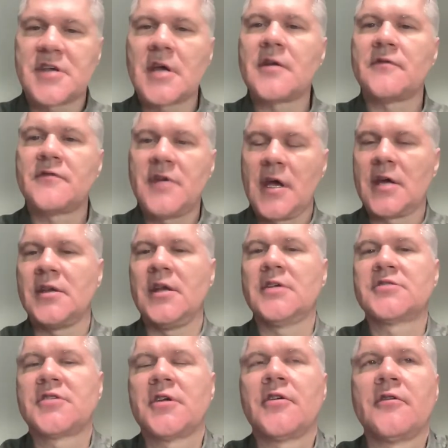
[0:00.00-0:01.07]
of
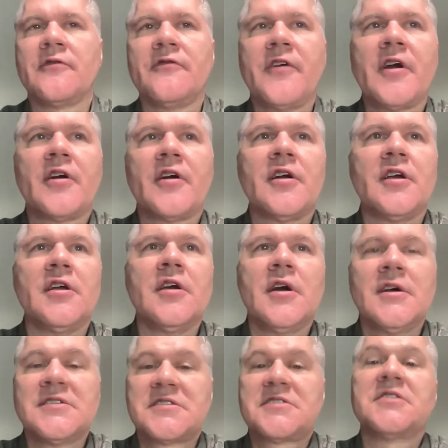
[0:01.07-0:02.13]
techniques that are very
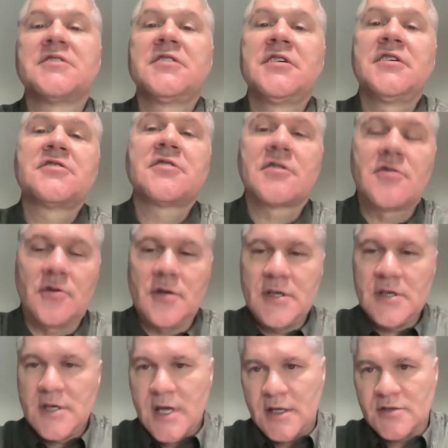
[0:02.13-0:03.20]
statistical
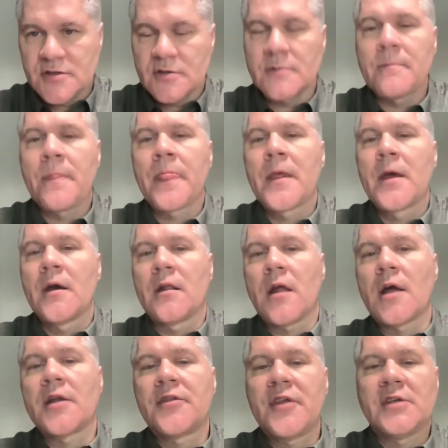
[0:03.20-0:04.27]
in nature. A
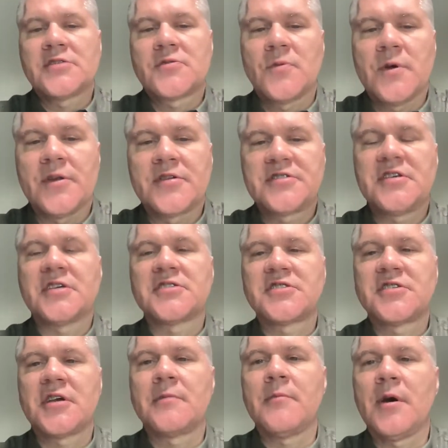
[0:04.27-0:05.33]
lot of things with Six
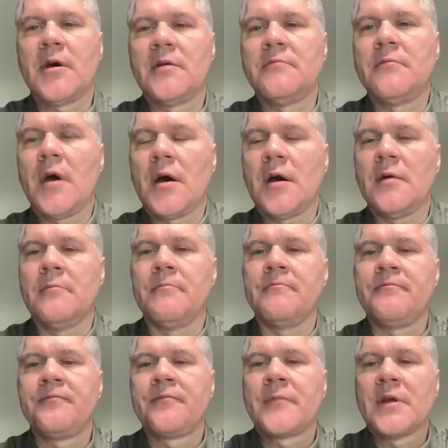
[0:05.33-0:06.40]
Sigma,
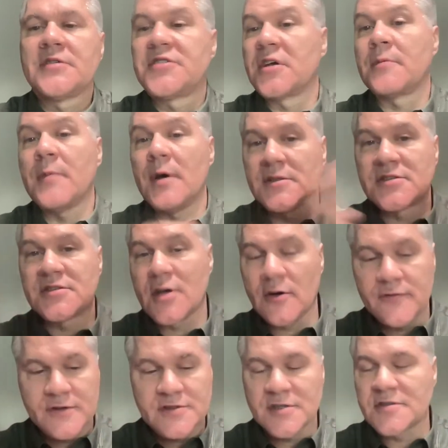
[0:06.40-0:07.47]
Sigma
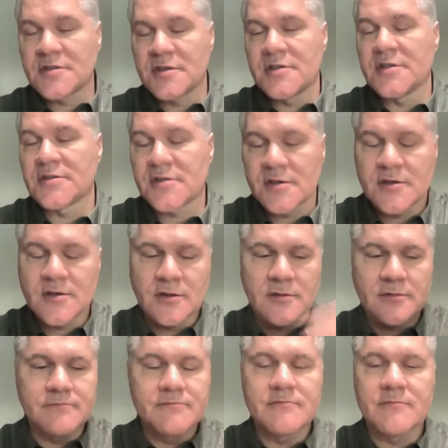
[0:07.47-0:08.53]
itself is a
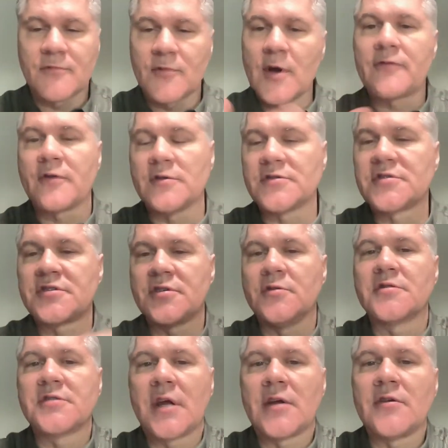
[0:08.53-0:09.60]
statistical reference to
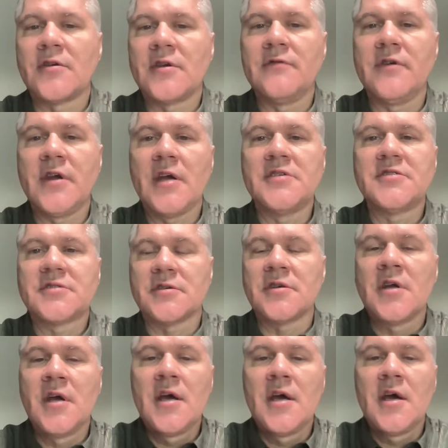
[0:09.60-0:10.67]
standard deviation.
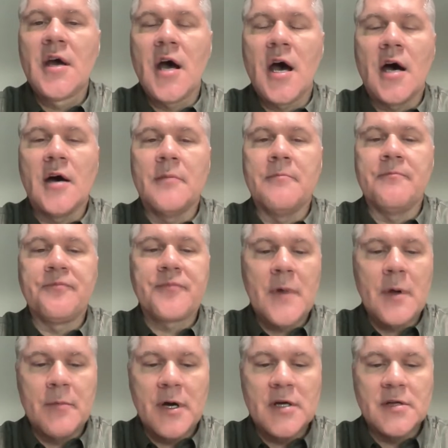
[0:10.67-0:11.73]

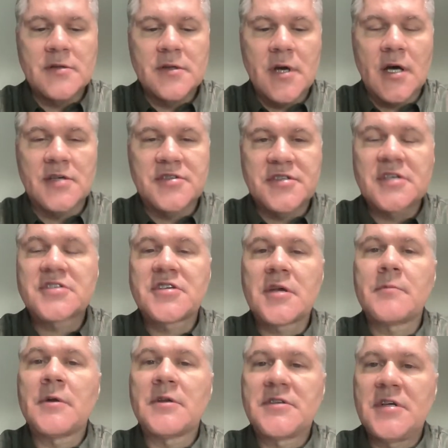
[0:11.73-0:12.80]
But Six
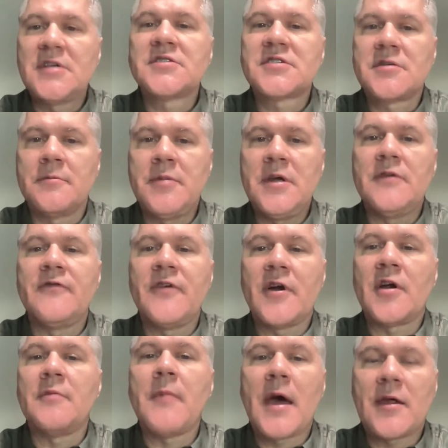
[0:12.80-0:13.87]
Sigma tends to be
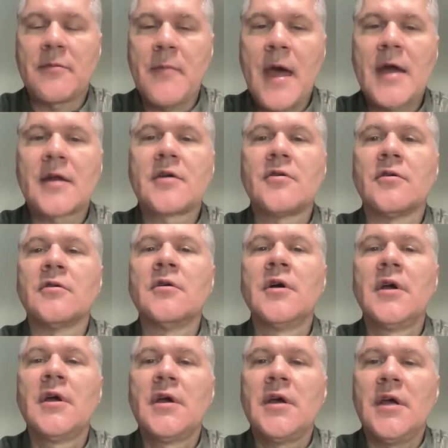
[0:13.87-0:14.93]
very mathematical
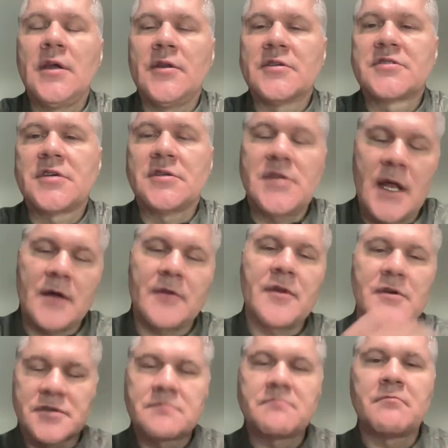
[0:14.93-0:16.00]
in the sense. Now,
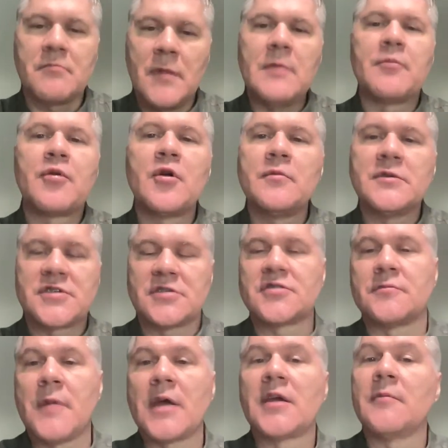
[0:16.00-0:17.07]
there's improvements that
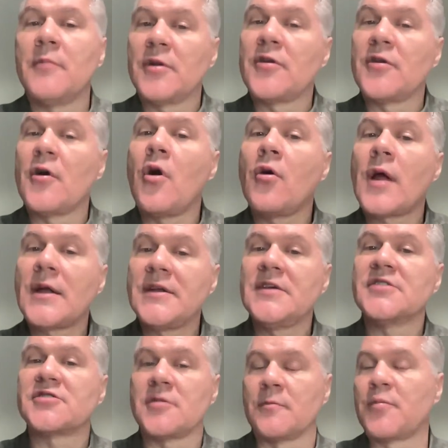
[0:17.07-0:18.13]
you're making, but the whole idea
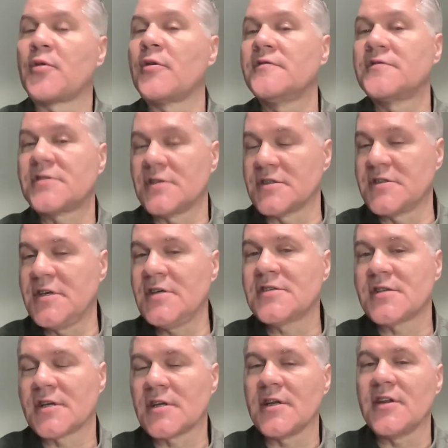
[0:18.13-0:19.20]
is to prove
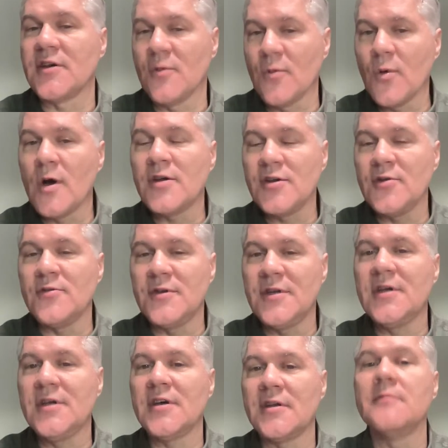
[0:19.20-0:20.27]
statistically that what you
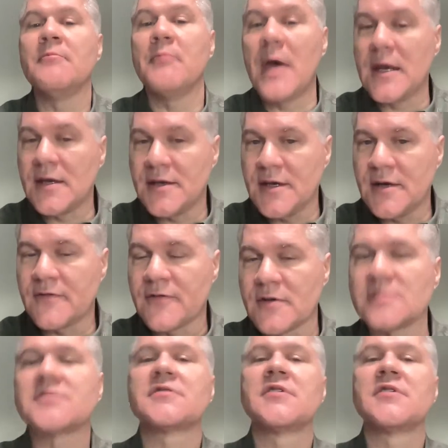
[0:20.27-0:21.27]
did made a difference.